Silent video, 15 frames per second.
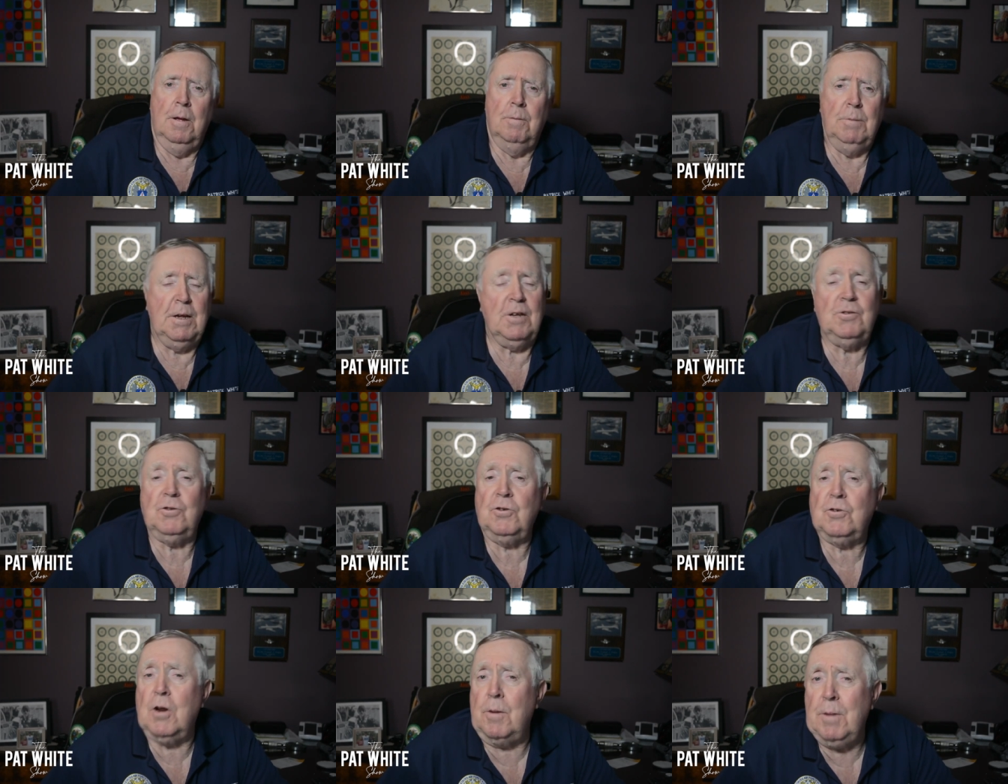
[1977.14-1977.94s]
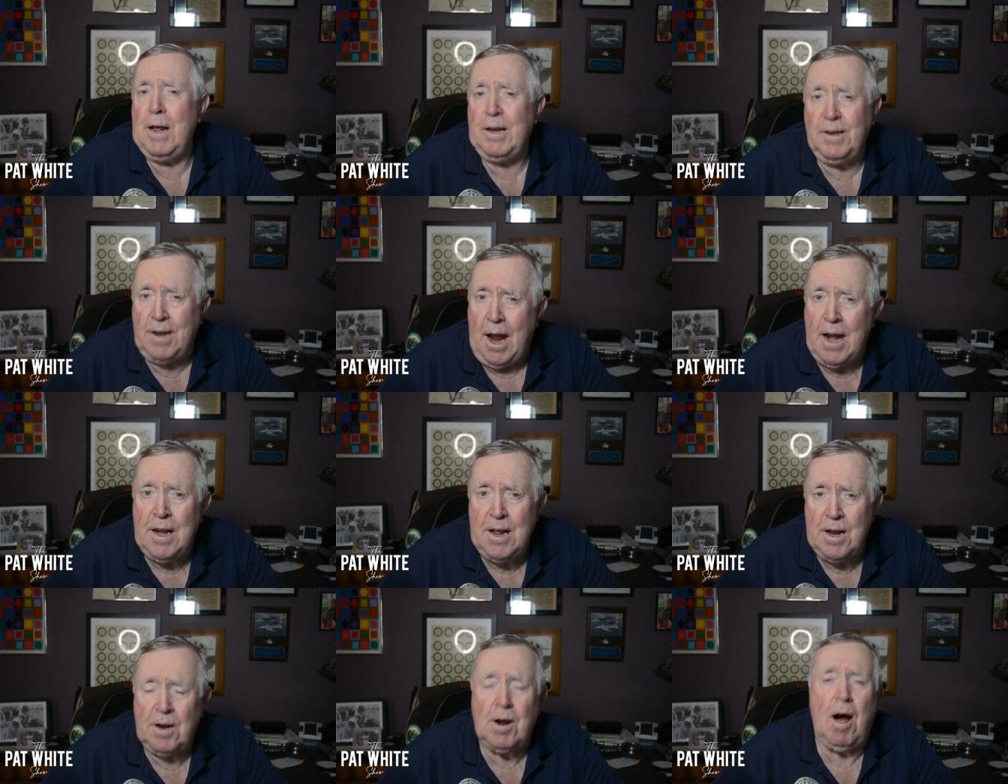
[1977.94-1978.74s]
because there's going to be a
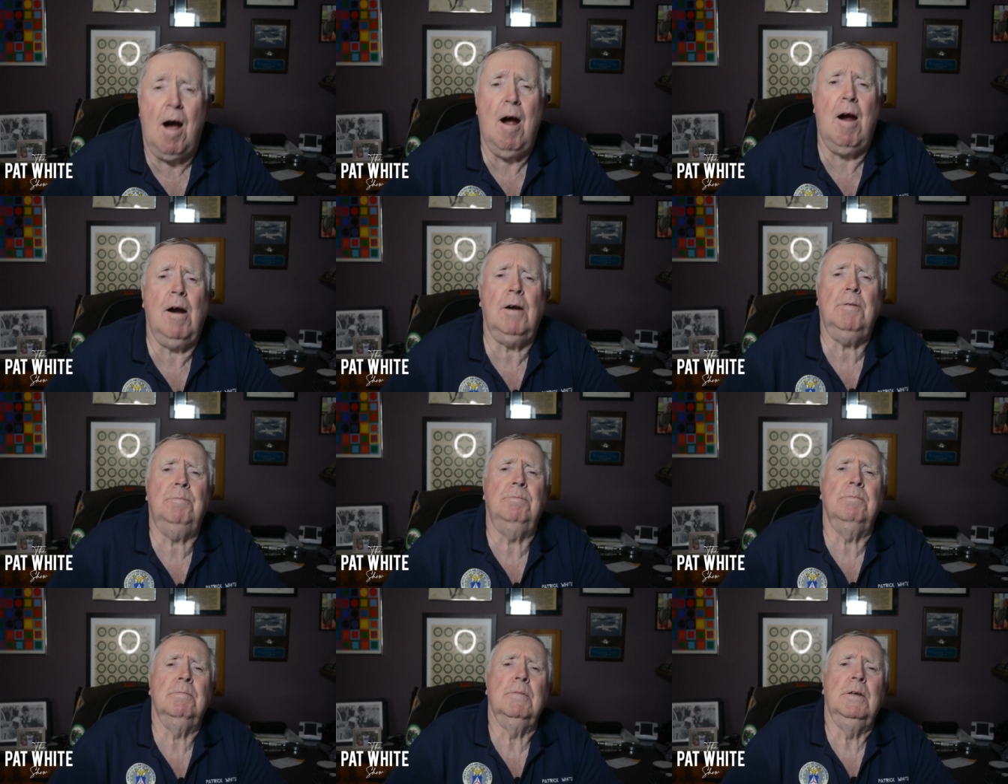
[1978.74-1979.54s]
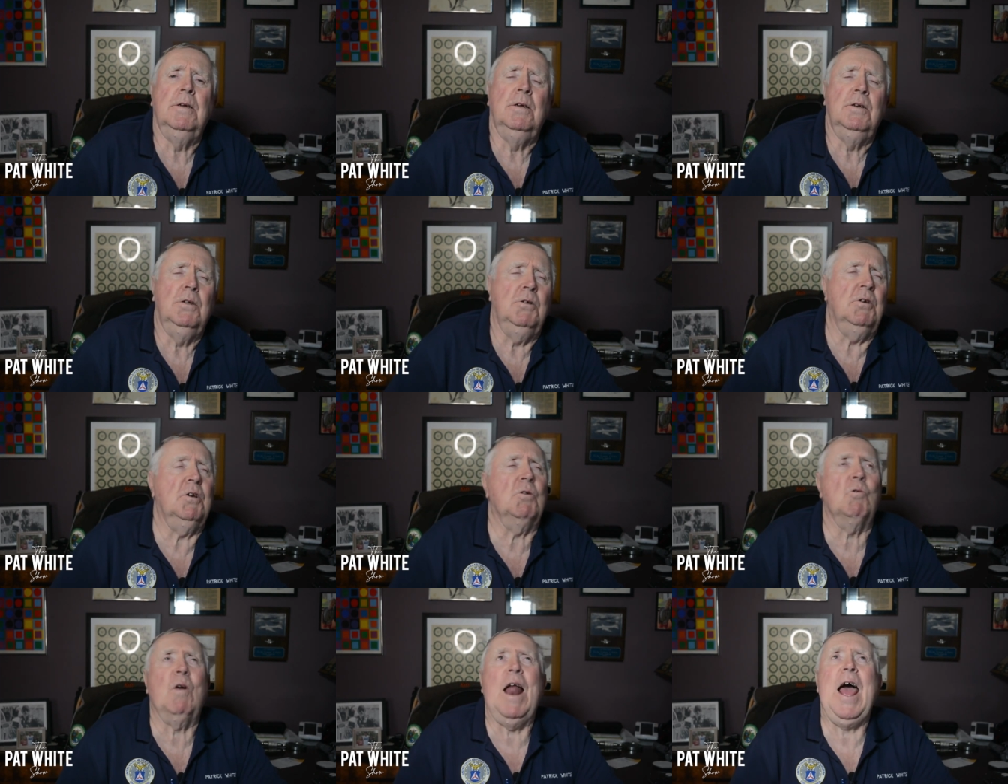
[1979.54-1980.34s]
dining car. You
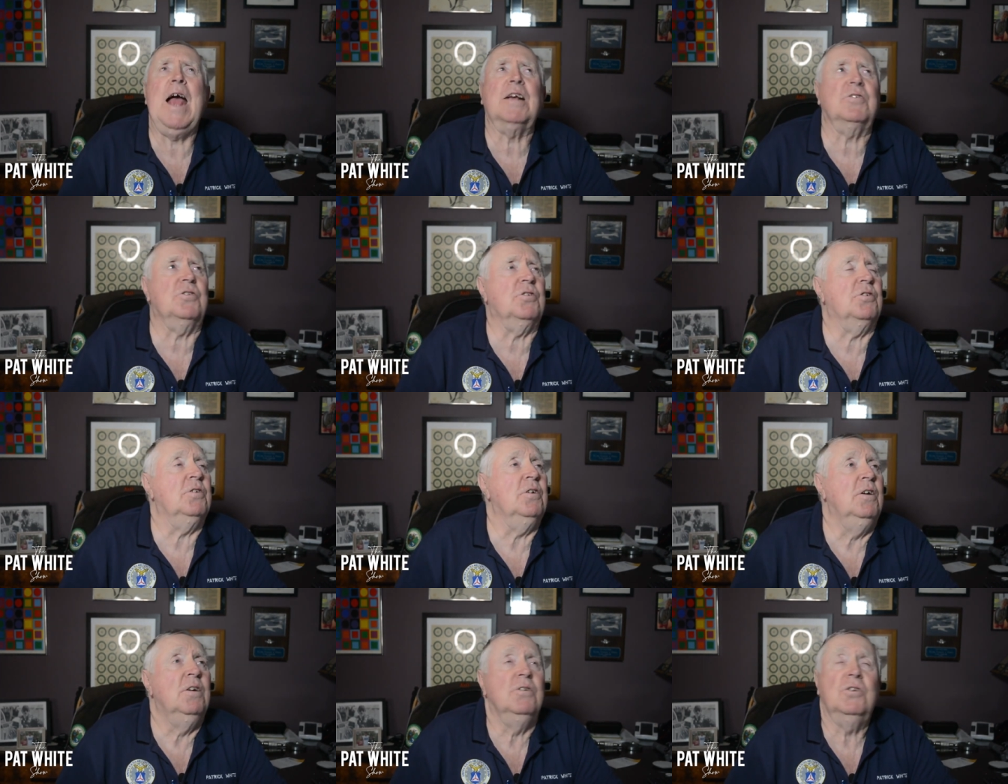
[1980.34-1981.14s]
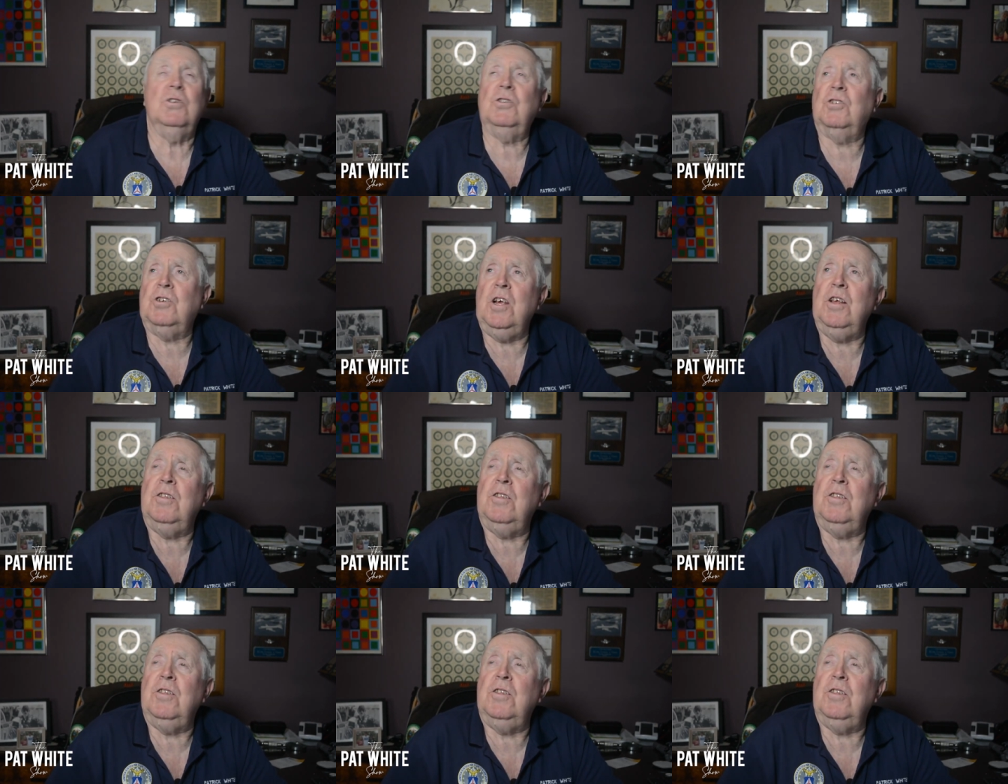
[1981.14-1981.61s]
can relax, just see